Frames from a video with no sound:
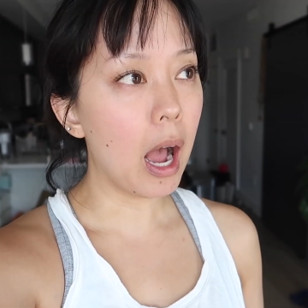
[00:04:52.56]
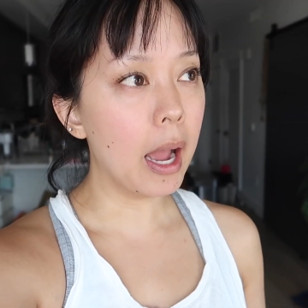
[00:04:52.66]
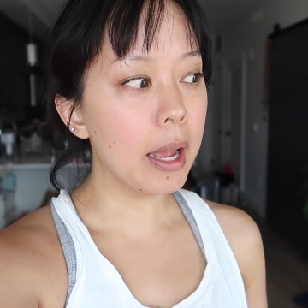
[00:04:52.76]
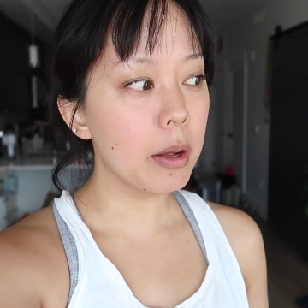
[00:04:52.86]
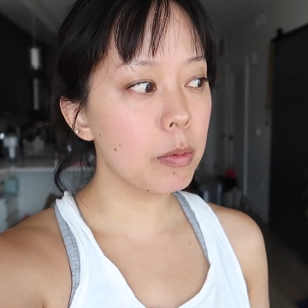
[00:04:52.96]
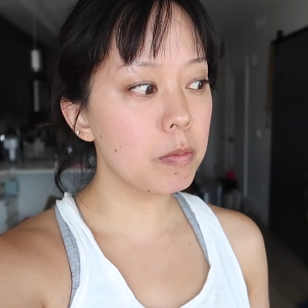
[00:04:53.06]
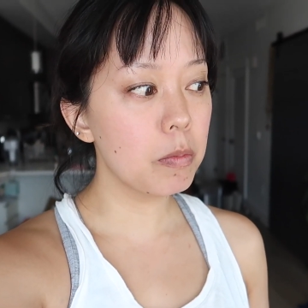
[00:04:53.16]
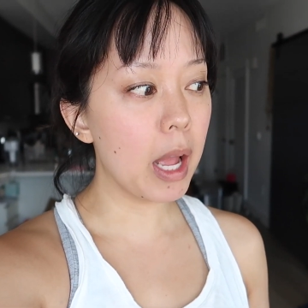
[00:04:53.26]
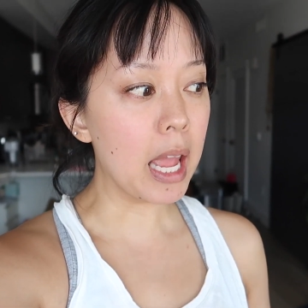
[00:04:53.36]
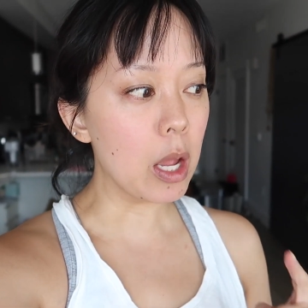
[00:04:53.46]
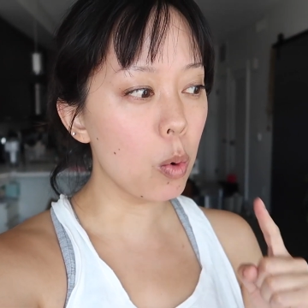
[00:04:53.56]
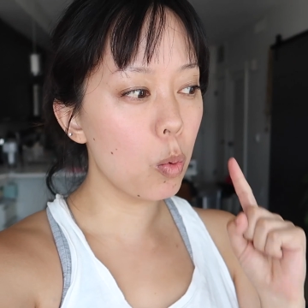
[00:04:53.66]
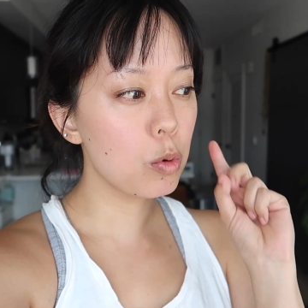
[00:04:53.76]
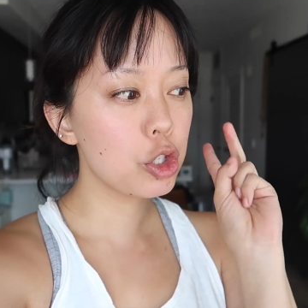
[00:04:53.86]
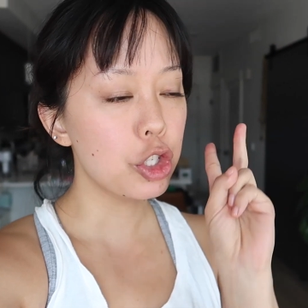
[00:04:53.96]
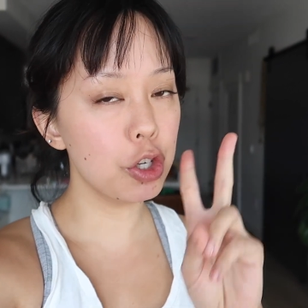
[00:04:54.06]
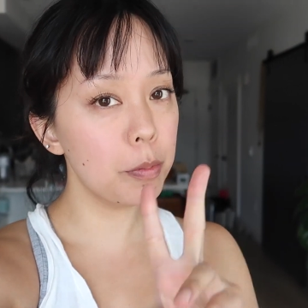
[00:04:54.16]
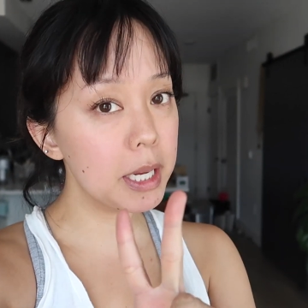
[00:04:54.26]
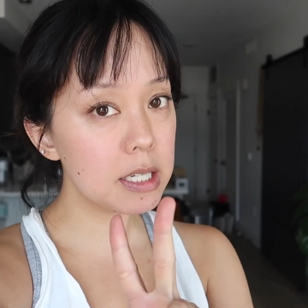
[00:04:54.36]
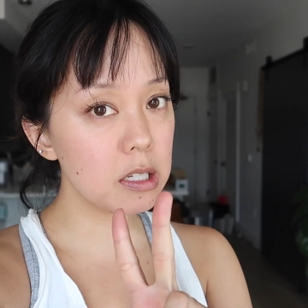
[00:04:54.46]
I ate 2
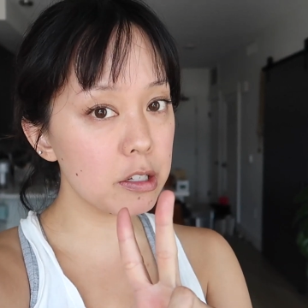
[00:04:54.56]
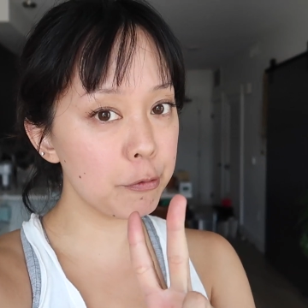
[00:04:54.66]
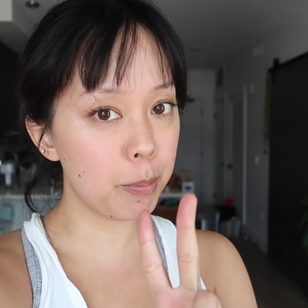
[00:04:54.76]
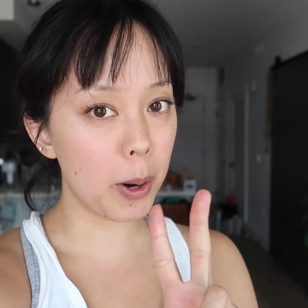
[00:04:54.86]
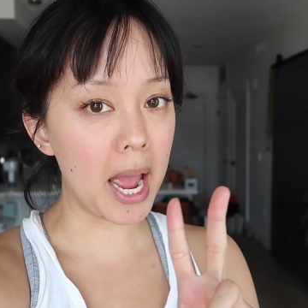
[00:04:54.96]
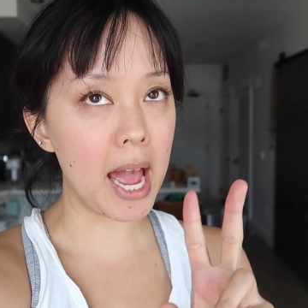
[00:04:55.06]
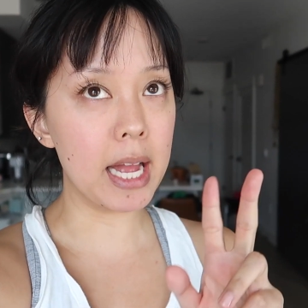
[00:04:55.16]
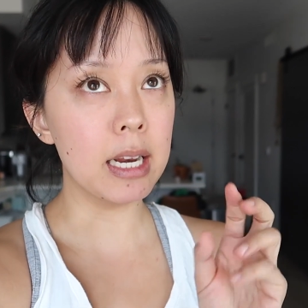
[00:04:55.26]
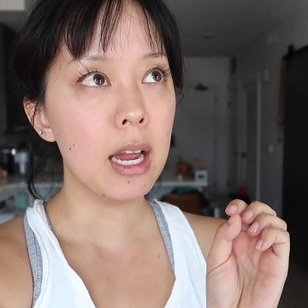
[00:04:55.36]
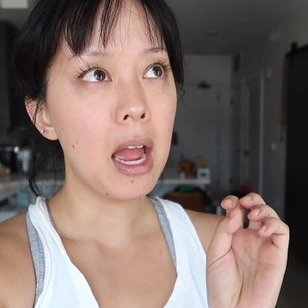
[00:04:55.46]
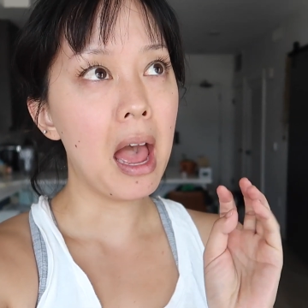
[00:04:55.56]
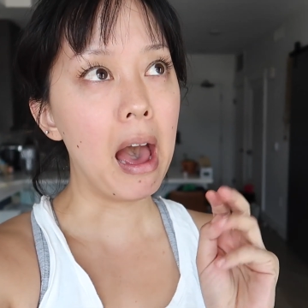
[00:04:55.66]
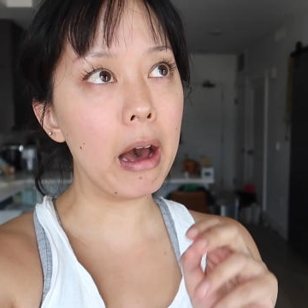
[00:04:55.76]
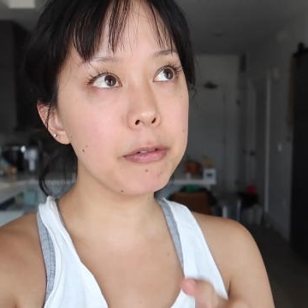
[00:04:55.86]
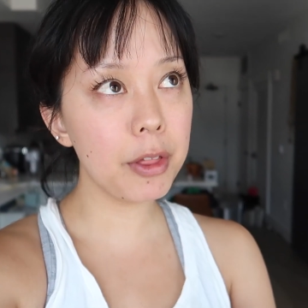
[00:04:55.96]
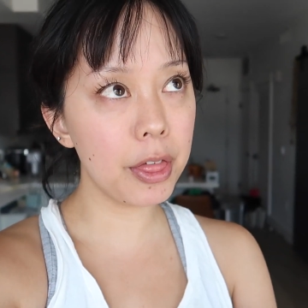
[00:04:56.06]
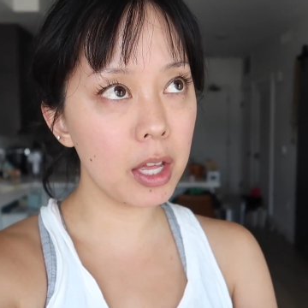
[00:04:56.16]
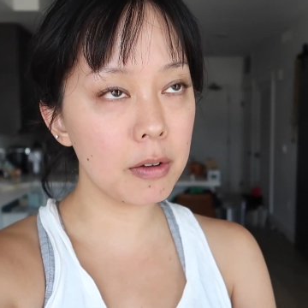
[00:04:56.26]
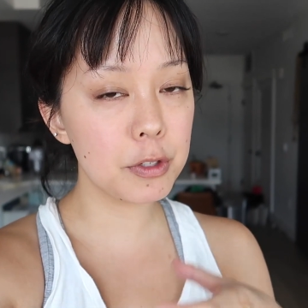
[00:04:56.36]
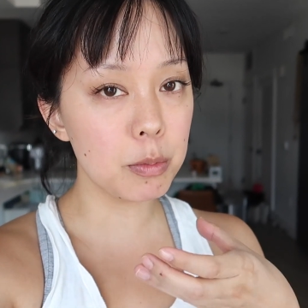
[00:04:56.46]
pieces of bread half a
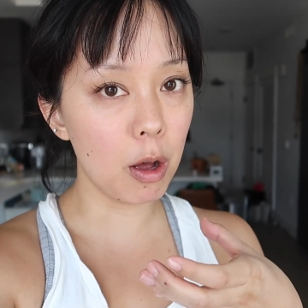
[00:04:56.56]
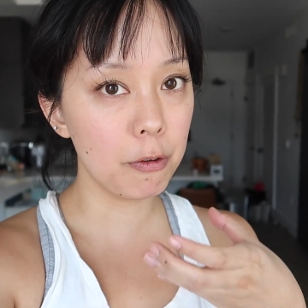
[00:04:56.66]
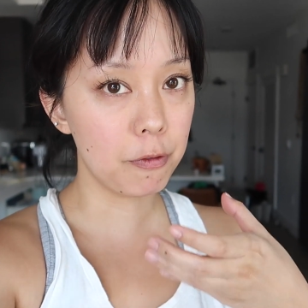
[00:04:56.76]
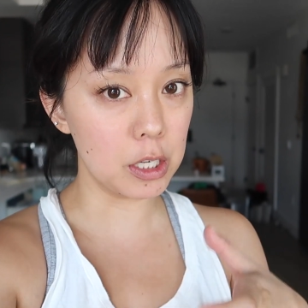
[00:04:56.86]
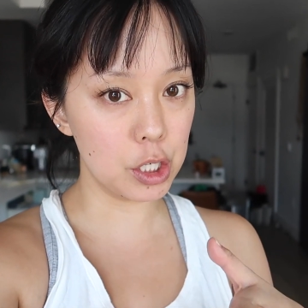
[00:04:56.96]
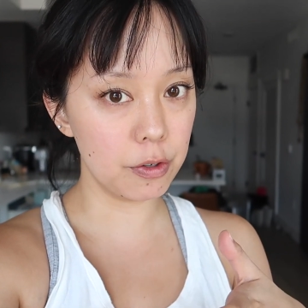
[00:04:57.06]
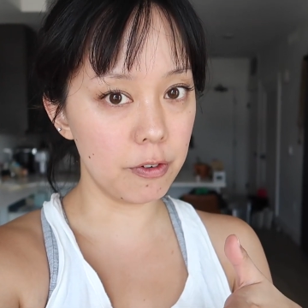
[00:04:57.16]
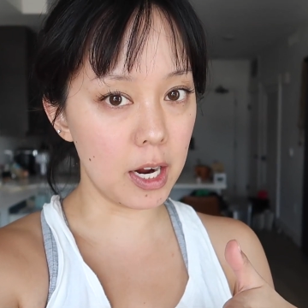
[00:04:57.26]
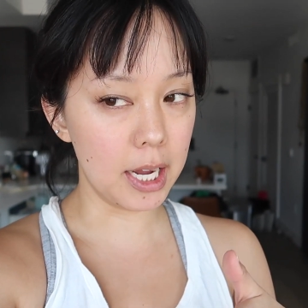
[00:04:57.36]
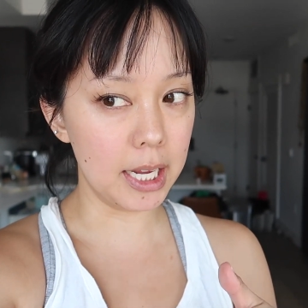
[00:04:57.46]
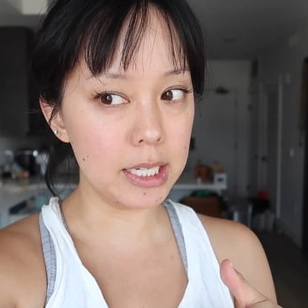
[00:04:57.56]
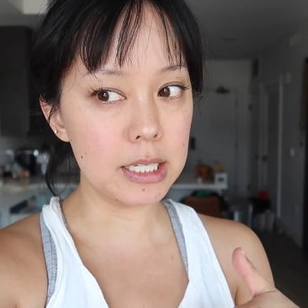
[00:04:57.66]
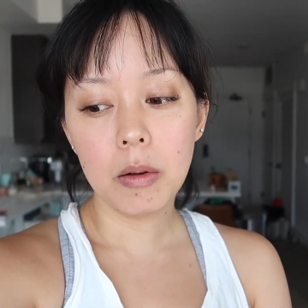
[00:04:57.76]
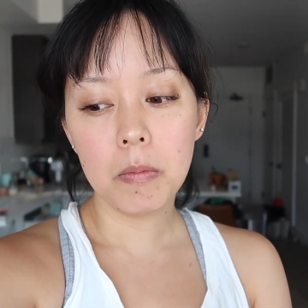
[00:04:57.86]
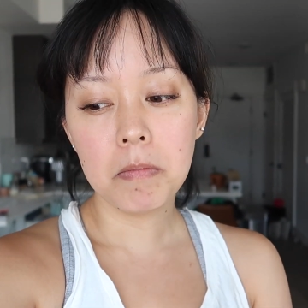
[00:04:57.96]
thing of small French fries,